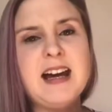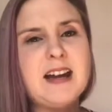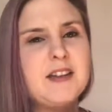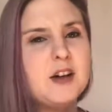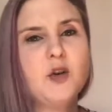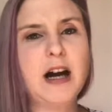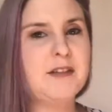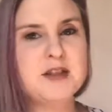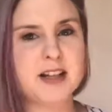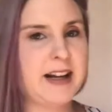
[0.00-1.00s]
And they all
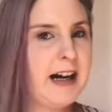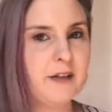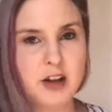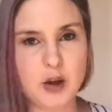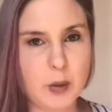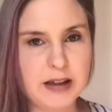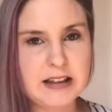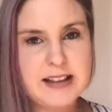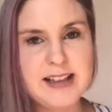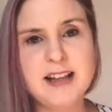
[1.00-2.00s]
have to get out really
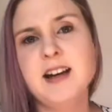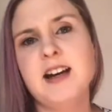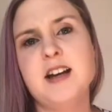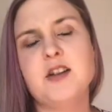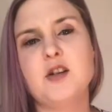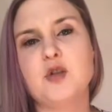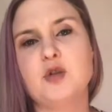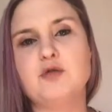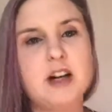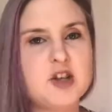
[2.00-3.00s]
quickly. They're
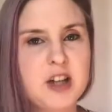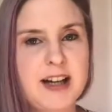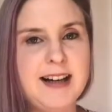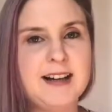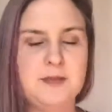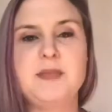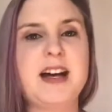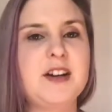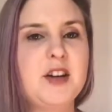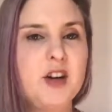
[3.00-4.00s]
all rushing out,
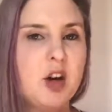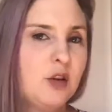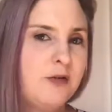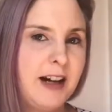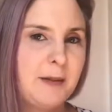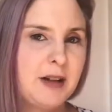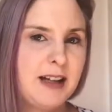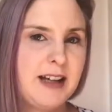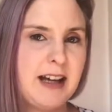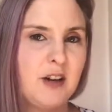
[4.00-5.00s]
and her whole
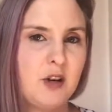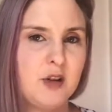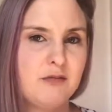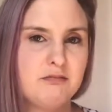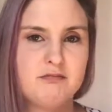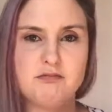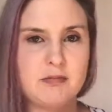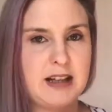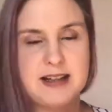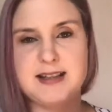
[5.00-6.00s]
family get on
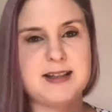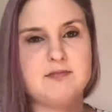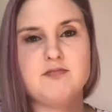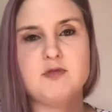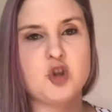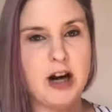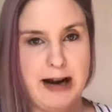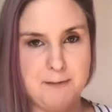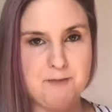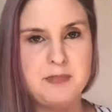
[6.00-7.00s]
this
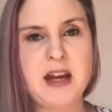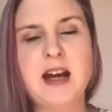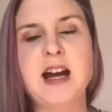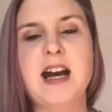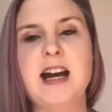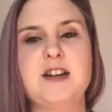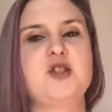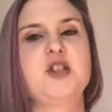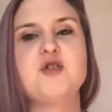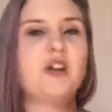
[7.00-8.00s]
tram. And
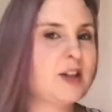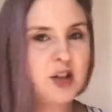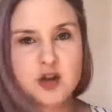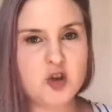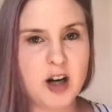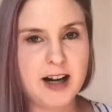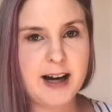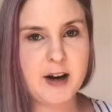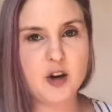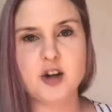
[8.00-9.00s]
she's rushing to try and
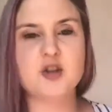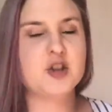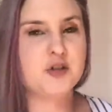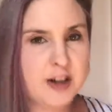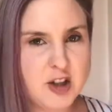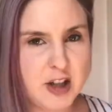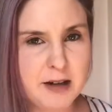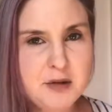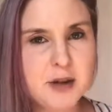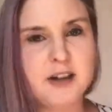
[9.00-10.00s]
get on, and she's reaching
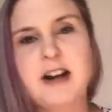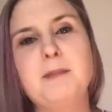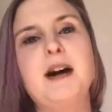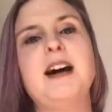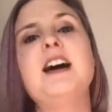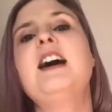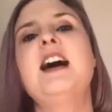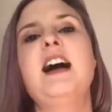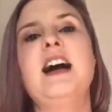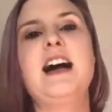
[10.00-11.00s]
up to her grandma,
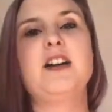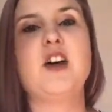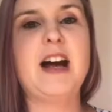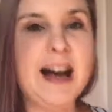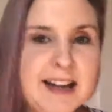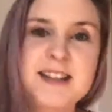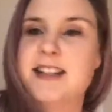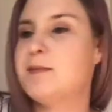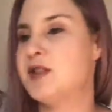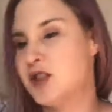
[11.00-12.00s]
and her hand
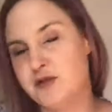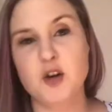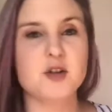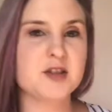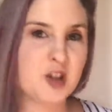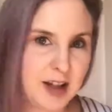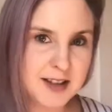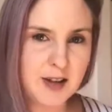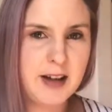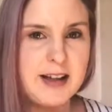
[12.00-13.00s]
slips and she falls and she
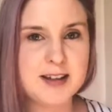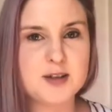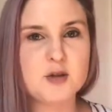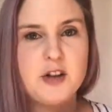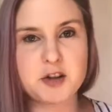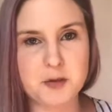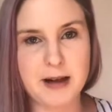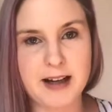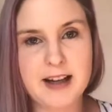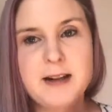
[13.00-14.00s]
hits her head. It's all very
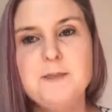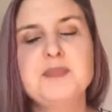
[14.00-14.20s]
dramatic.